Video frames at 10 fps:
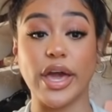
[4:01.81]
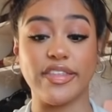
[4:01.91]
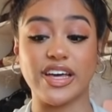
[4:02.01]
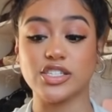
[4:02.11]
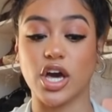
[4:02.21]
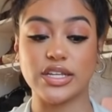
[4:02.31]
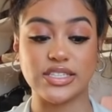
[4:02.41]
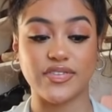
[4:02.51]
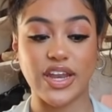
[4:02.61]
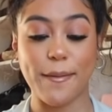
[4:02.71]
Okay, that's all the
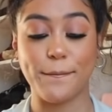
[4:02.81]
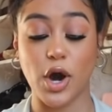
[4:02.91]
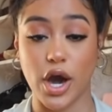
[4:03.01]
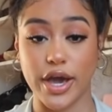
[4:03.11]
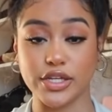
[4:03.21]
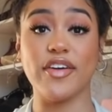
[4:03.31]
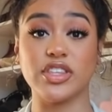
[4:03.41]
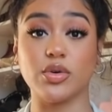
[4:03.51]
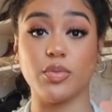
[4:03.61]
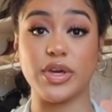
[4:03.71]
stuff that I bought.
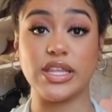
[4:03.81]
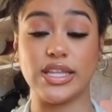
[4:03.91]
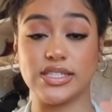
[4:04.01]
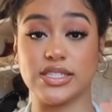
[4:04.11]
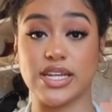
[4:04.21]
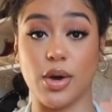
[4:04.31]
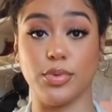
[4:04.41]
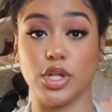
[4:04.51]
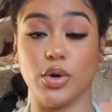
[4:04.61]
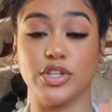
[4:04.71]
Everything will be linked down
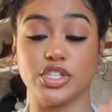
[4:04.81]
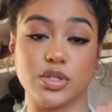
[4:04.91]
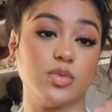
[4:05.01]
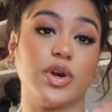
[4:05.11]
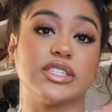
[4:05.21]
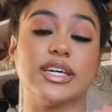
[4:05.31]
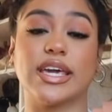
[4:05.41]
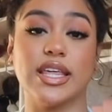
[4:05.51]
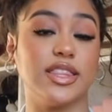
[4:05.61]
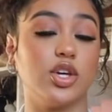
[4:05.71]
below in the description box.
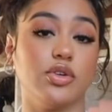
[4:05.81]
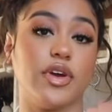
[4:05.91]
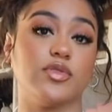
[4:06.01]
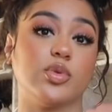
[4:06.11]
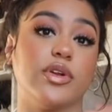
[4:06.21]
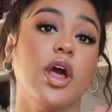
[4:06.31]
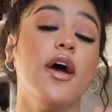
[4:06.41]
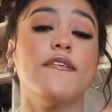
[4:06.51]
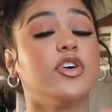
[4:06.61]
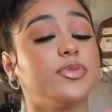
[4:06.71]
Again, thank you to Forever 21
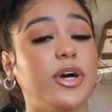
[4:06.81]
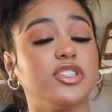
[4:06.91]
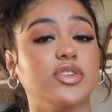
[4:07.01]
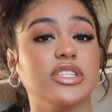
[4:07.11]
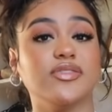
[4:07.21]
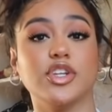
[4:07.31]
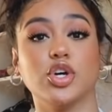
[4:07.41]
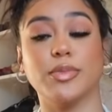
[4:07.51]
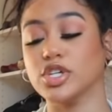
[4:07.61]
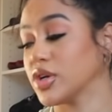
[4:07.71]
for sponsoring this
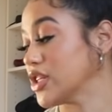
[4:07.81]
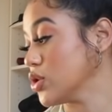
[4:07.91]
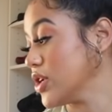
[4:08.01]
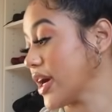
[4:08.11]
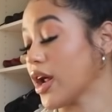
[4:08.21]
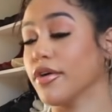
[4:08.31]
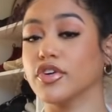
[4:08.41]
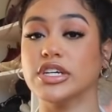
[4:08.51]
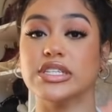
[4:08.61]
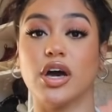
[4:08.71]
video. Make sure you guys go check it out for
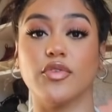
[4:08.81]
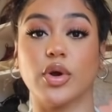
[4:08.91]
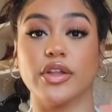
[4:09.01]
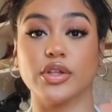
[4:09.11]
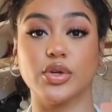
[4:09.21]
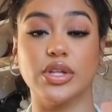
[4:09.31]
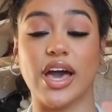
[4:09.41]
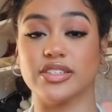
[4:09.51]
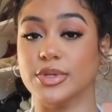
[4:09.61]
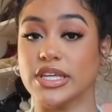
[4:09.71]
yourself or other little
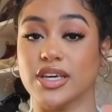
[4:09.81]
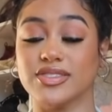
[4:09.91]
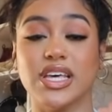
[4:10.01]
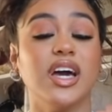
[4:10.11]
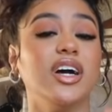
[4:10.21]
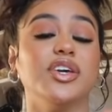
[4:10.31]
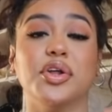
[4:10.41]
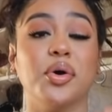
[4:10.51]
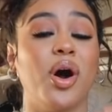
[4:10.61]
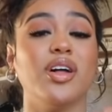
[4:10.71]
last minute gifts, you
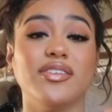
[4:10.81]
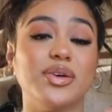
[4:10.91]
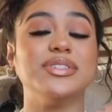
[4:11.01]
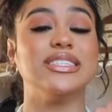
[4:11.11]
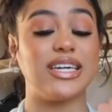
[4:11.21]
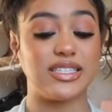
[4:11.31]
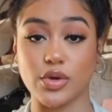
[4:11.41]
know, all of those things.